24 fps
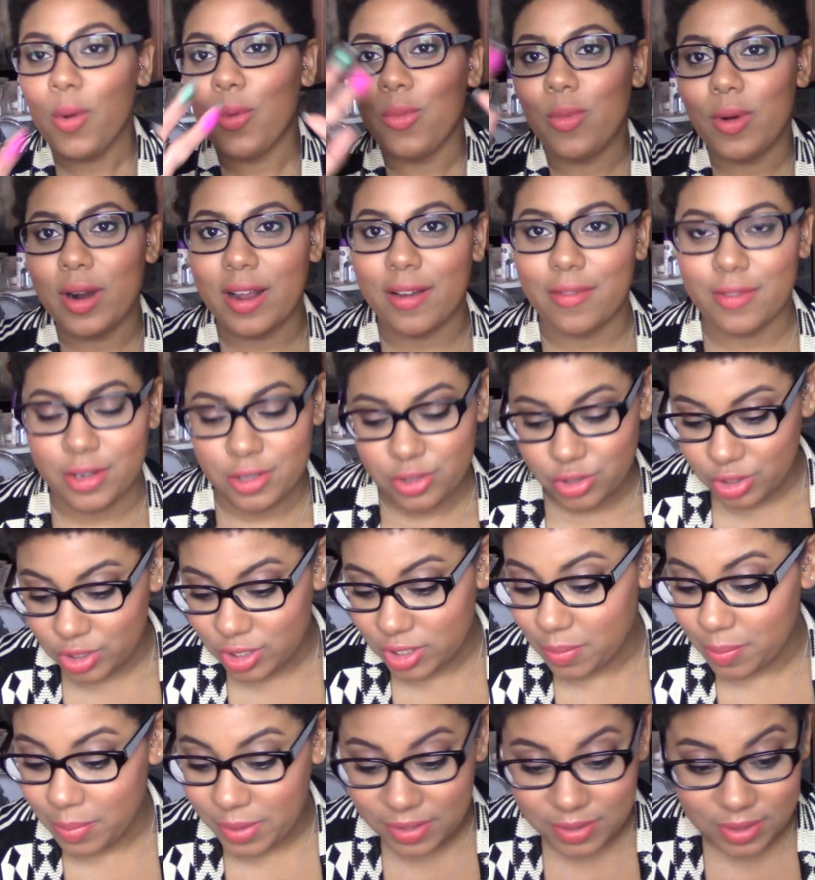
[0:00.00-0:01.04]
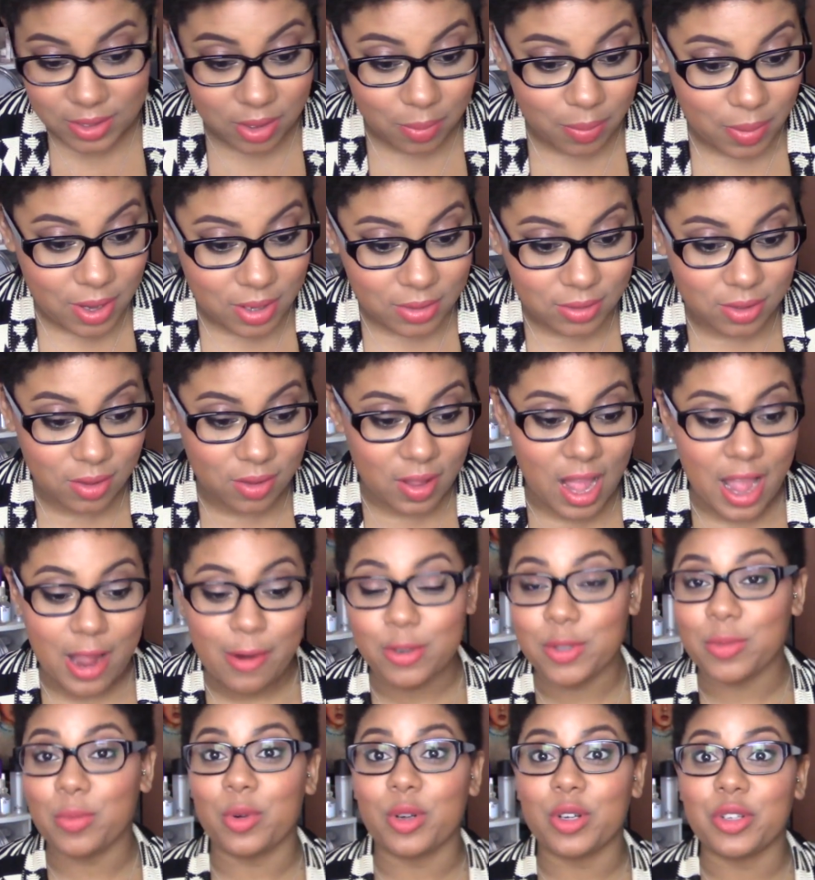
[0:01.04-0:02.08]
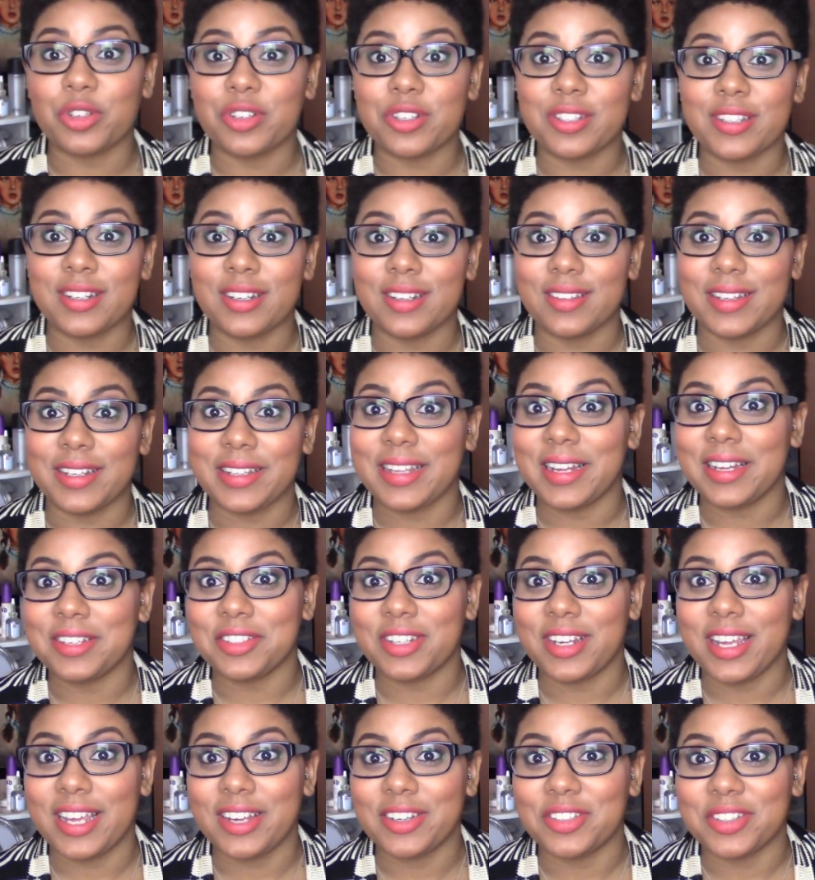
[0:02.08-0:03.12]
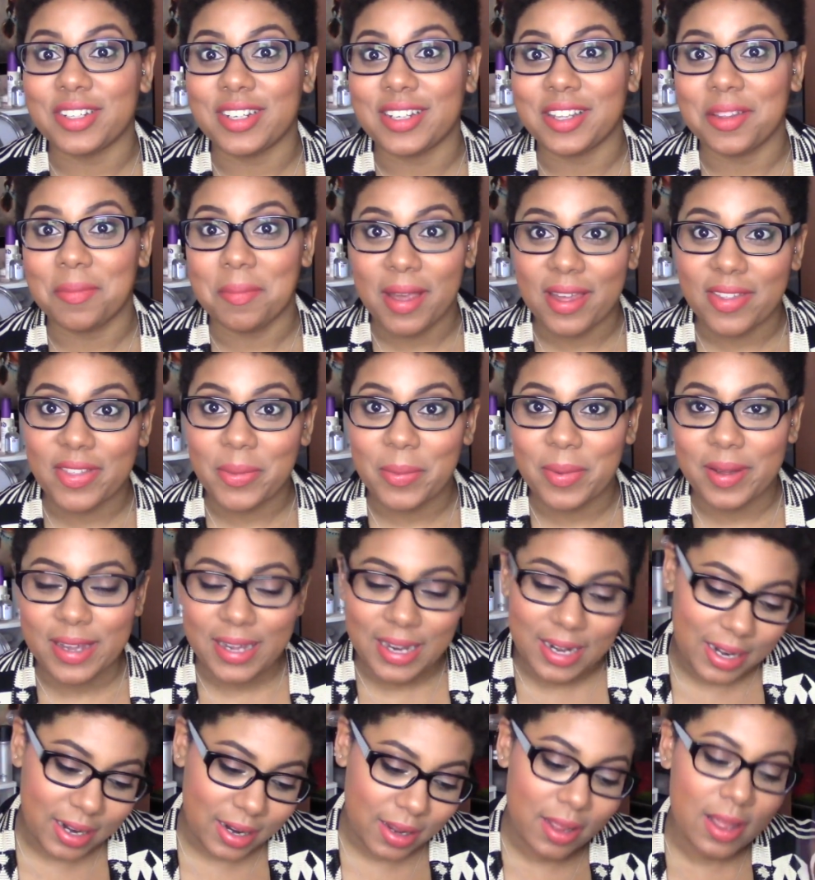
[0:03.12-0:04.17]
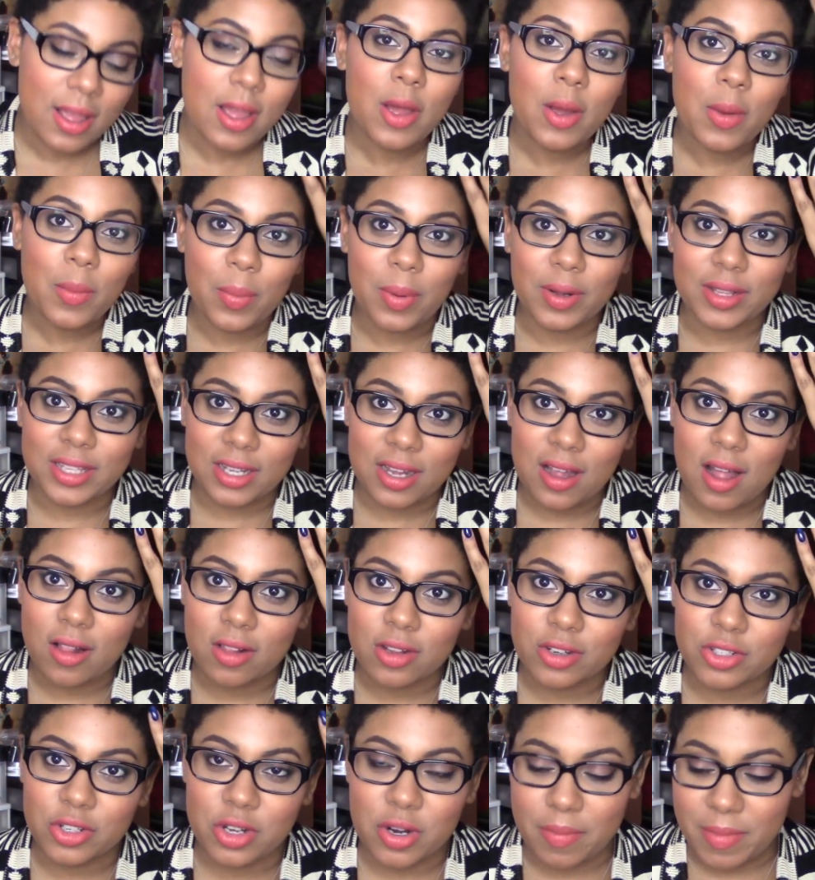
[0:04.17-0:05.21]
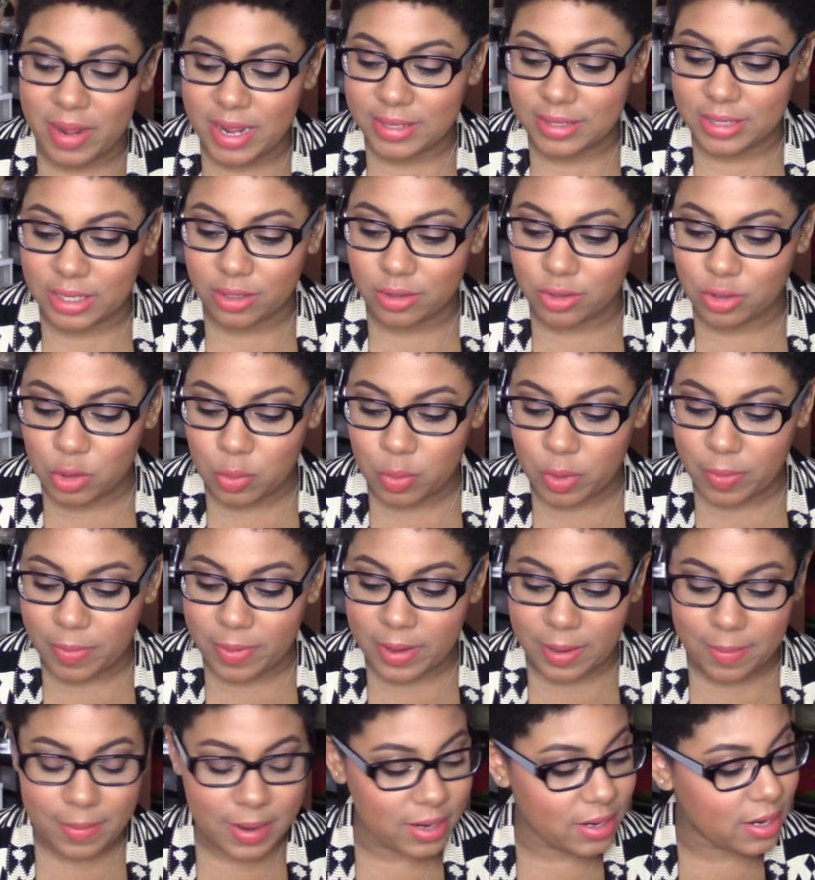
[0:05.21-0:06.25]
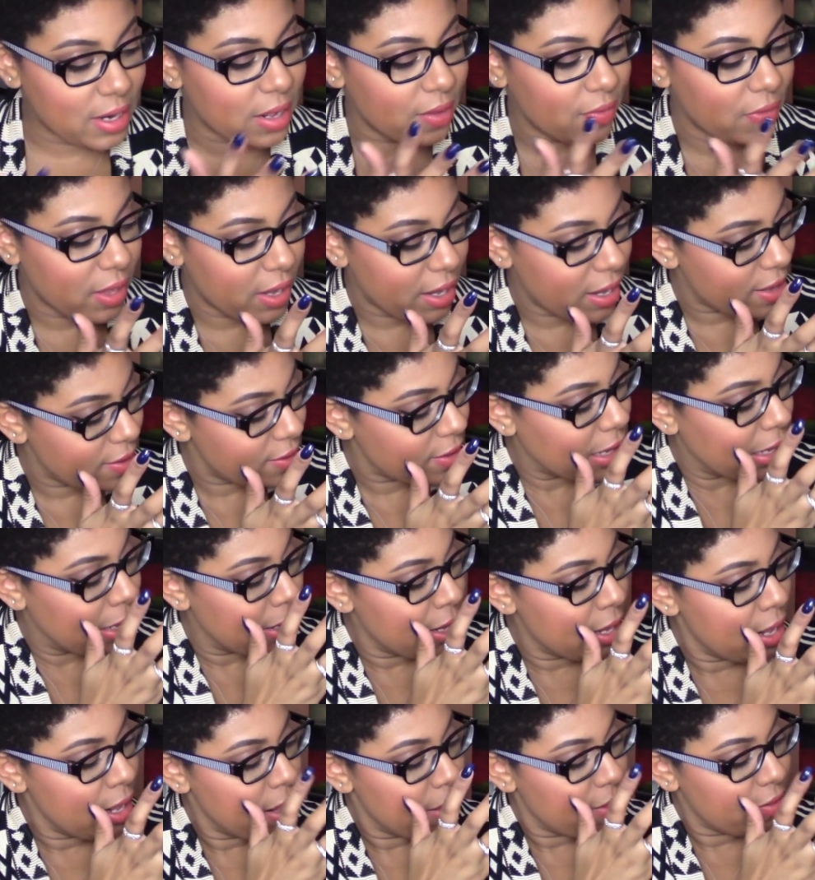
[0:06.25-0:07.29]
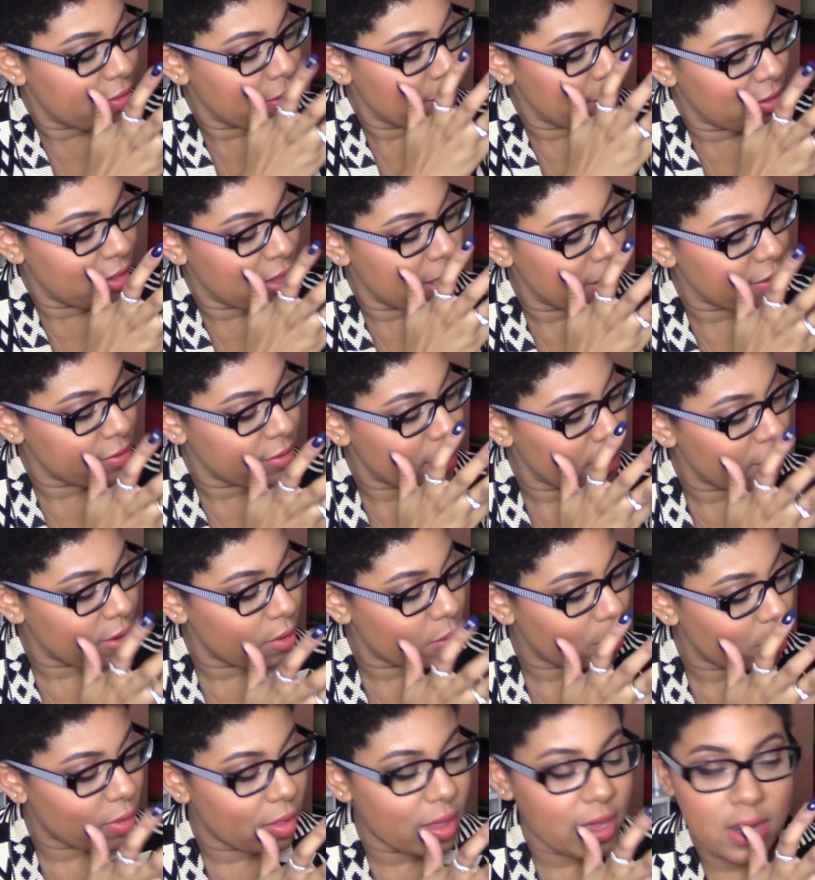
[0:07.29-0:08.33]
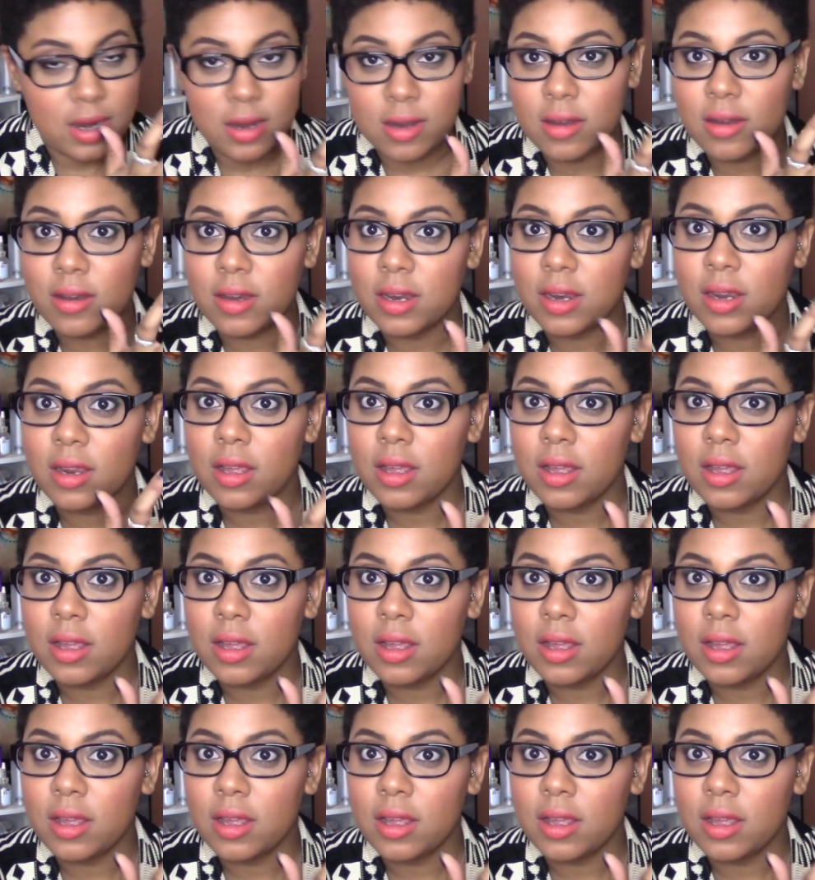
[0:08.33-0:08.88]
Whatever. Just a piece of the puzzle. I was more interested in like the education and the method behind it. But the colors are amazing. Super pigmented. And like I said, this thing's going to blend,